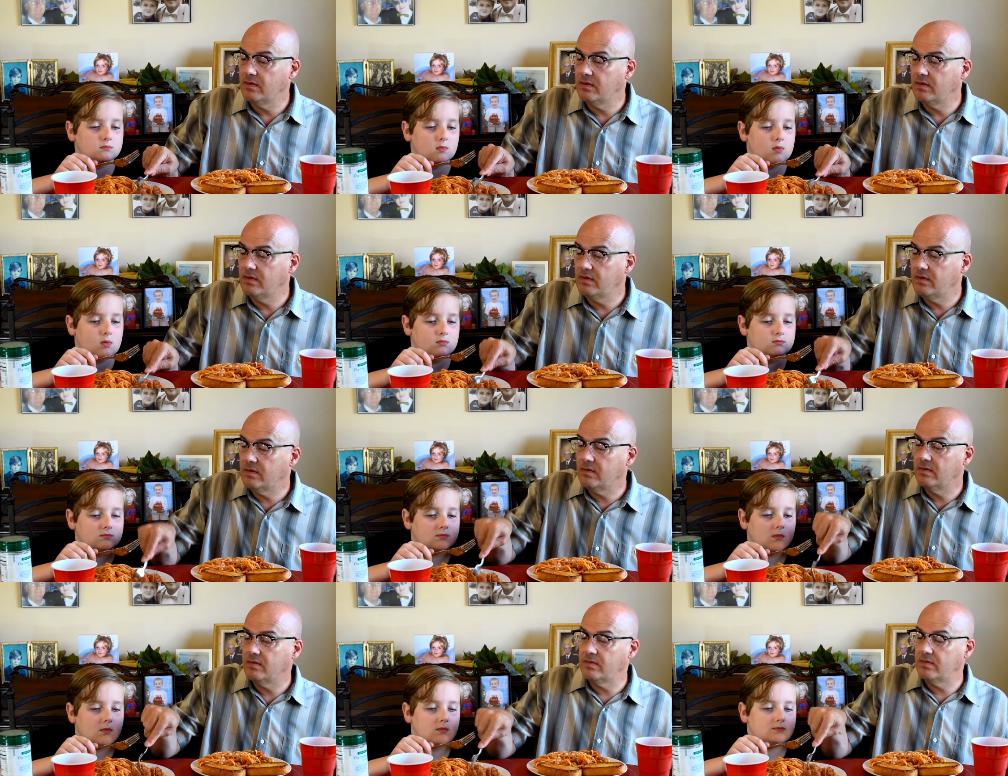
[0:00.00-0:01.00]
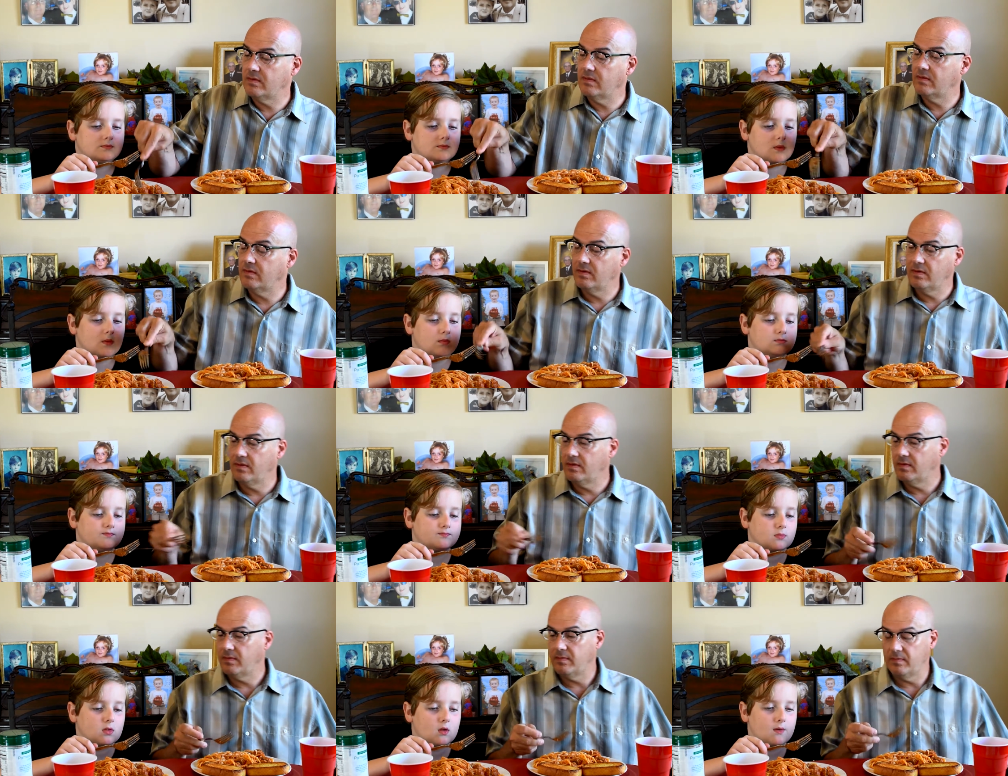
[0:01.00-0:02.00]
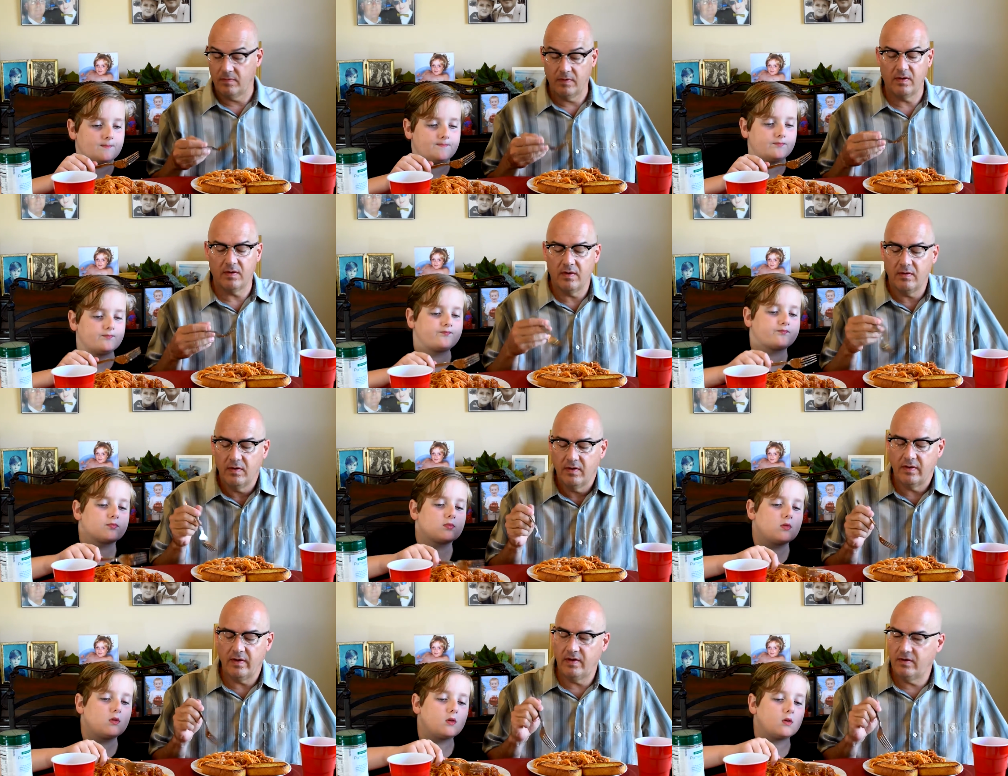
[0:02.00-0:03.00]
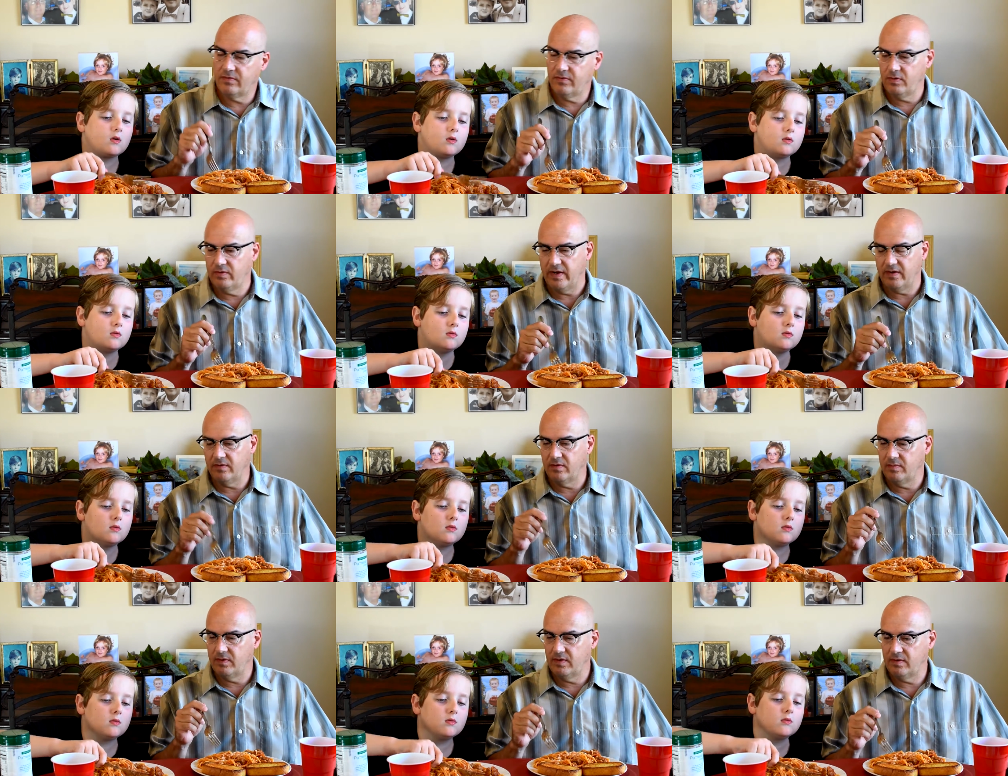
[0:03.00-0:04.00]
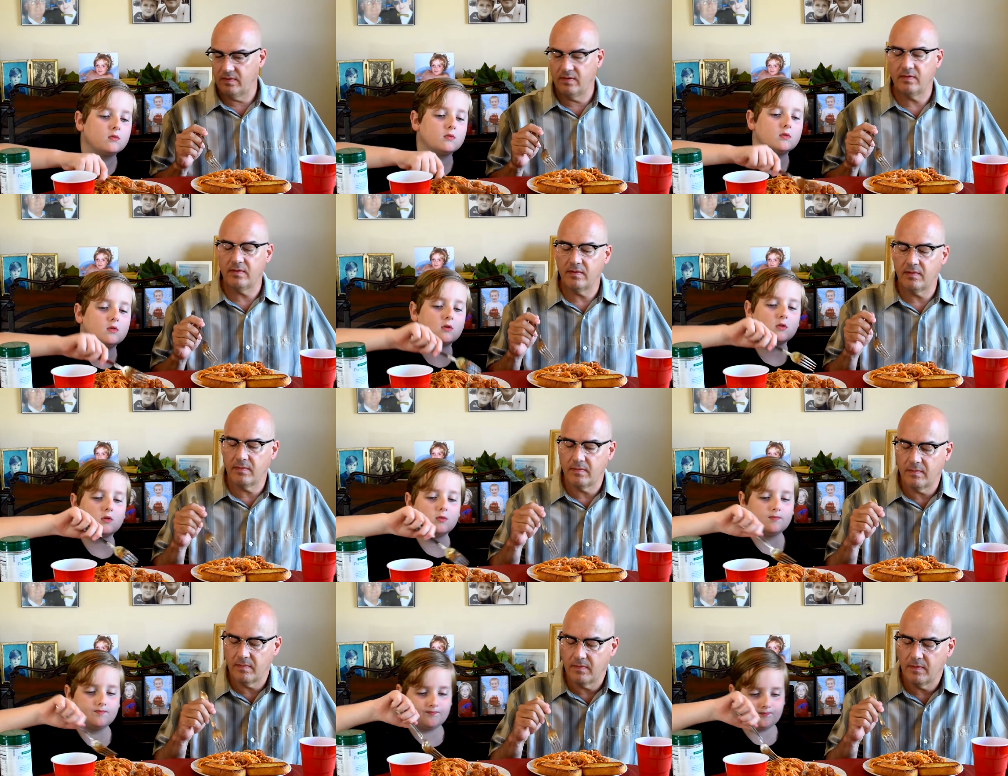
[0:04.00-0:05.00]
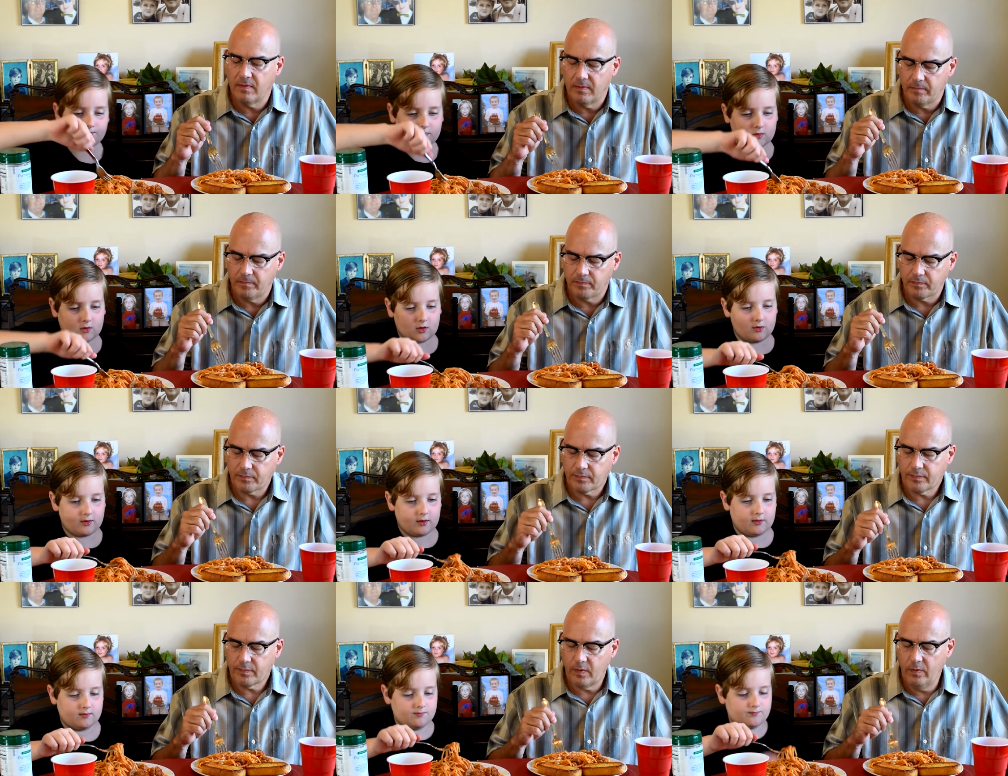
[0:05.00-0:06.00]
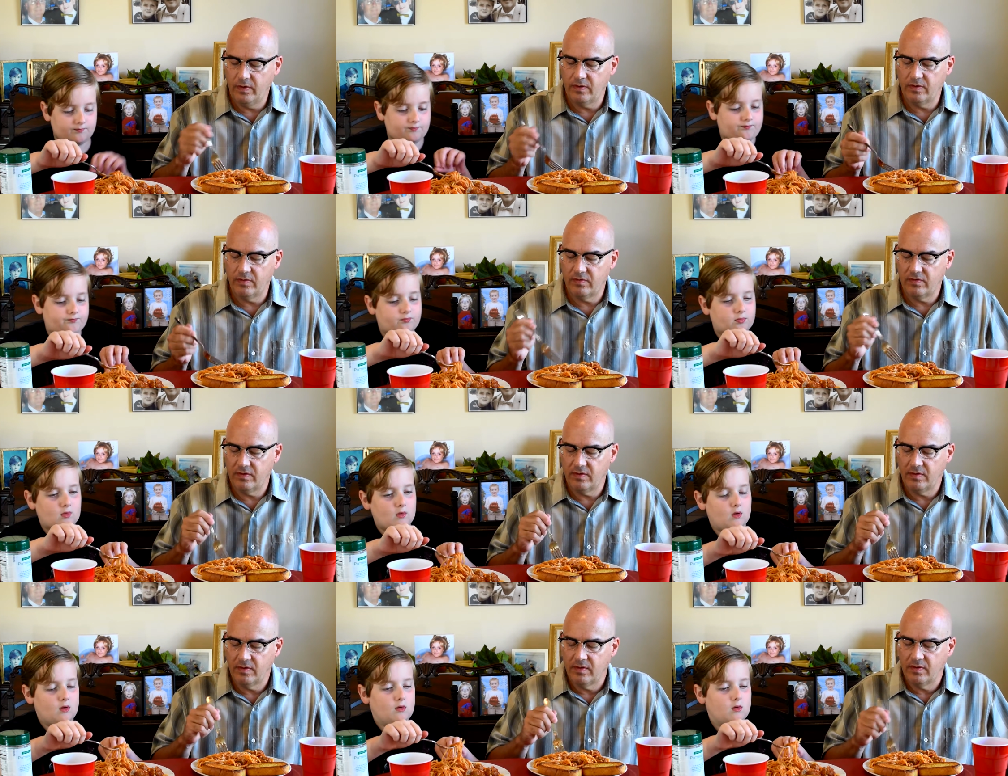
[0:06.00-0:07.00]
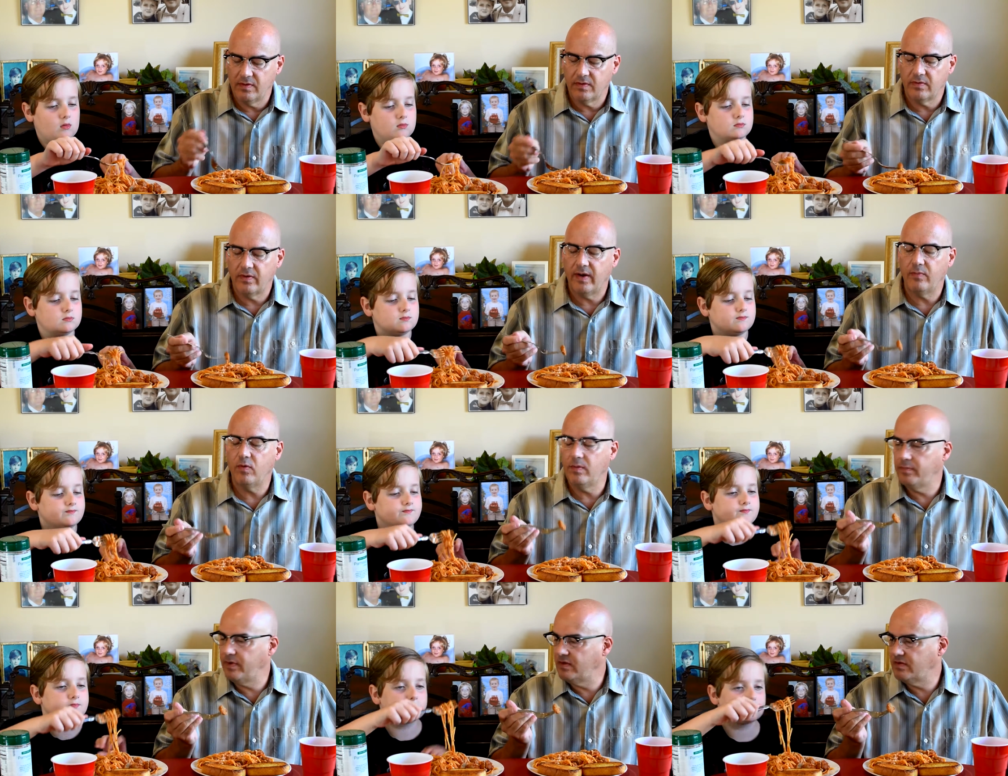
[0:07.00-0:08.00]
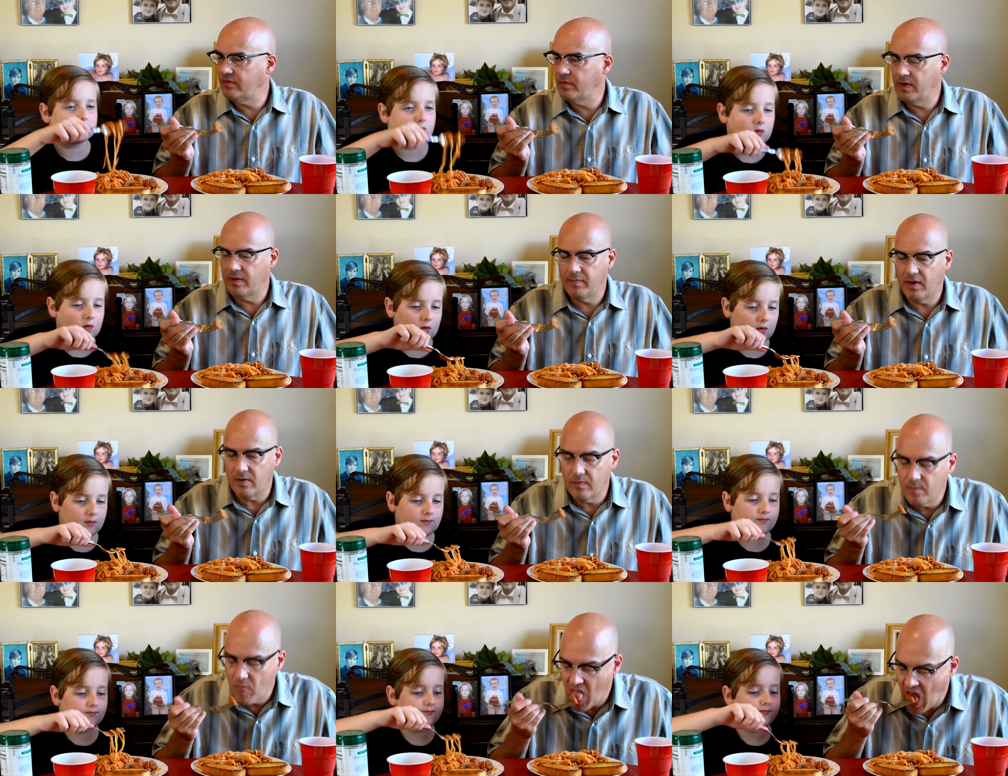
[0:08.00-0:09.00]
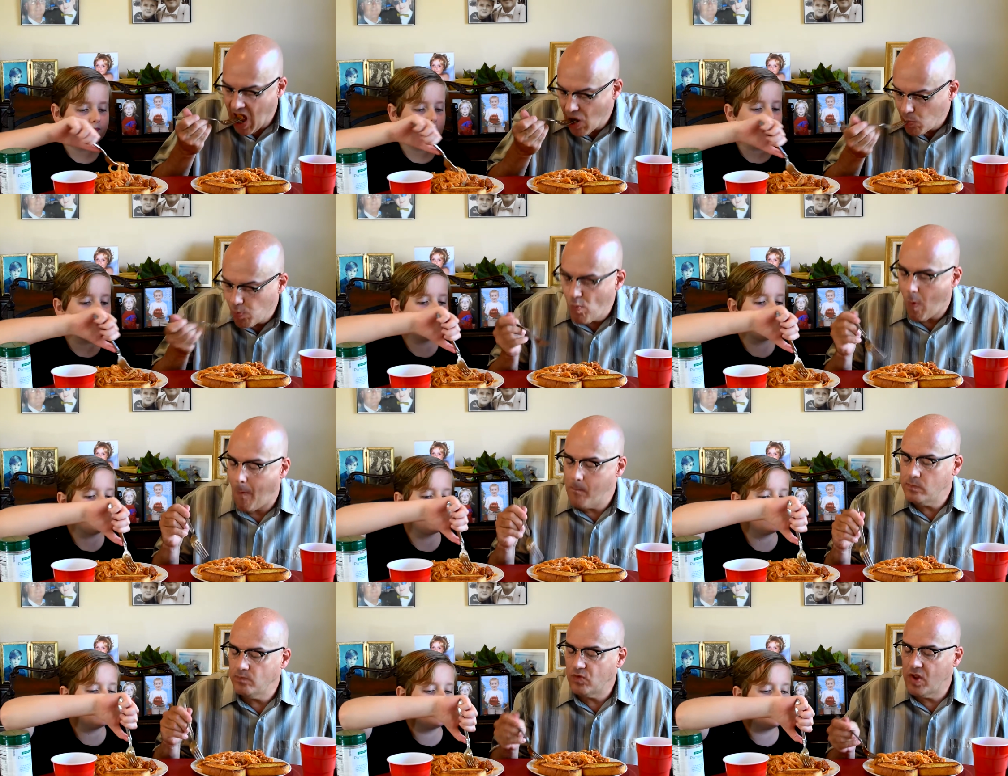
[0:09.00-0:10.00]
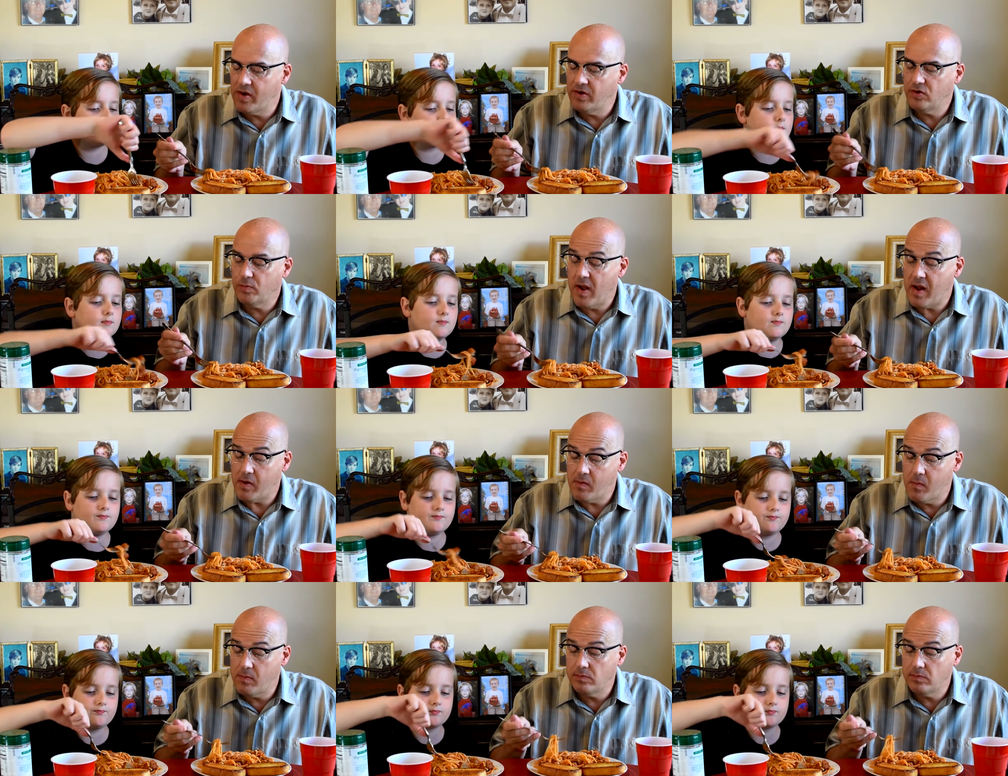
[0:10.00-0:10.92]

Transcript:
Speaker 1: Yeah. There you go. Now eat your food down a little bit. All right. What you can do is you grab one piece of the meatball, get it in your mouth,